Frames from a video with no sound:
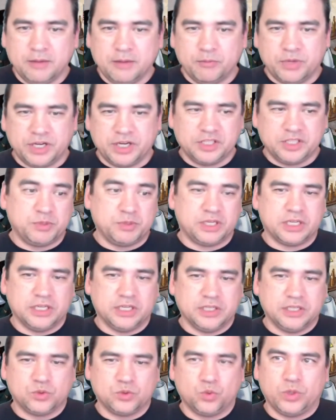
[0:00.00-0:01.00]
But it's
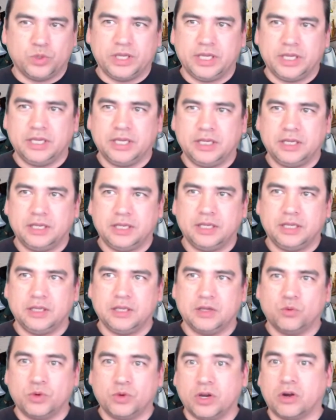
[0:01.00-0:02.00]
because we
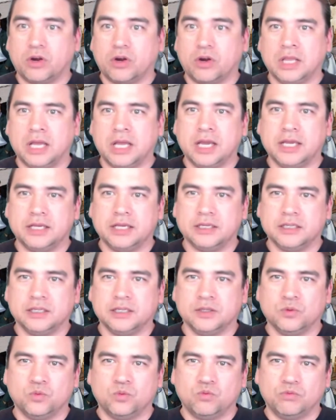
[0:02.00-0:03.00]
are aligned
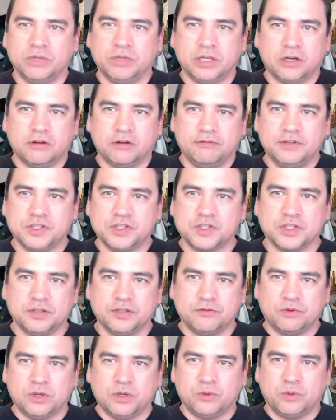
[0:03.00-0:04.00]
in our vision of
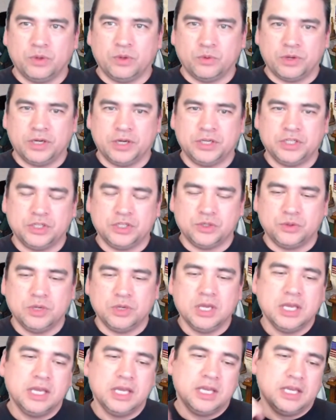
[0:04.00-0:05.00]
what we want to do.
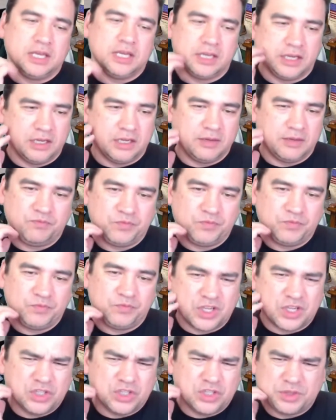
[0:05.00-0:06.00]
You
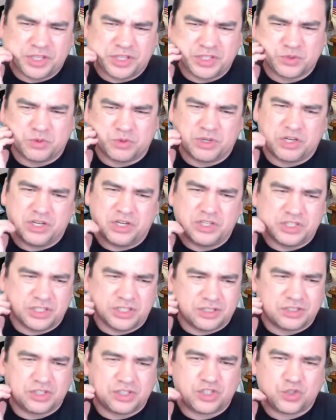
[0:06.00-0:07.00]
can do things where you're just
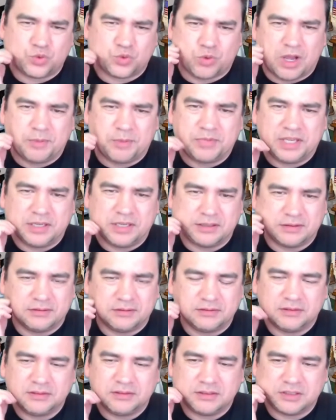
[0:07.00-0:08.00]
swapping
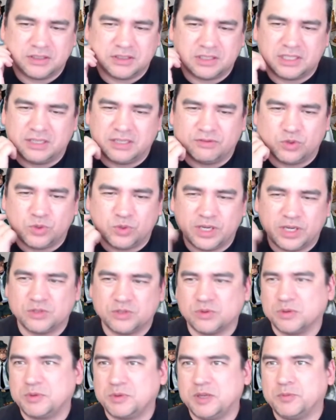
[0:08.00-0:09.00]
giveaways with
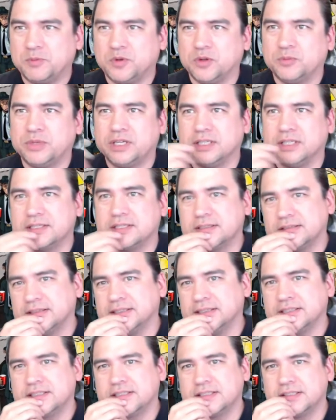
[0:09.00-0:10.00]
people, but
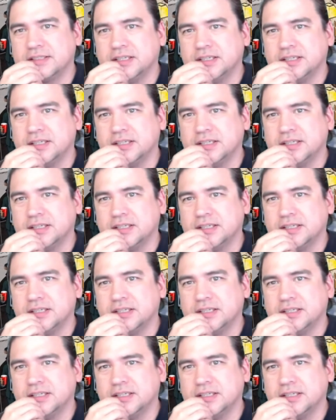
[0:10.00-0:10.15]
it's